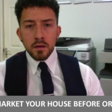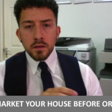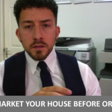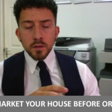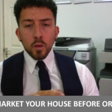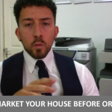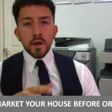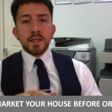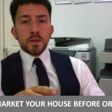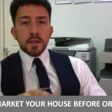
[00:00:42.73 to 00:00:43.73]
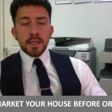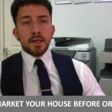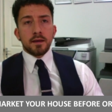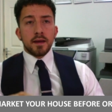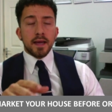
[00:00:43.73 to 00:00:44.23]
So what we're doing
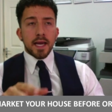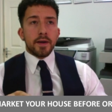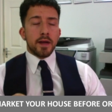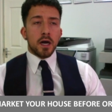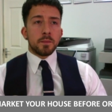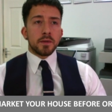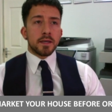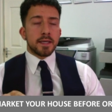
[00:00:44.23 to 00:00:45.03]
here at Harry Harper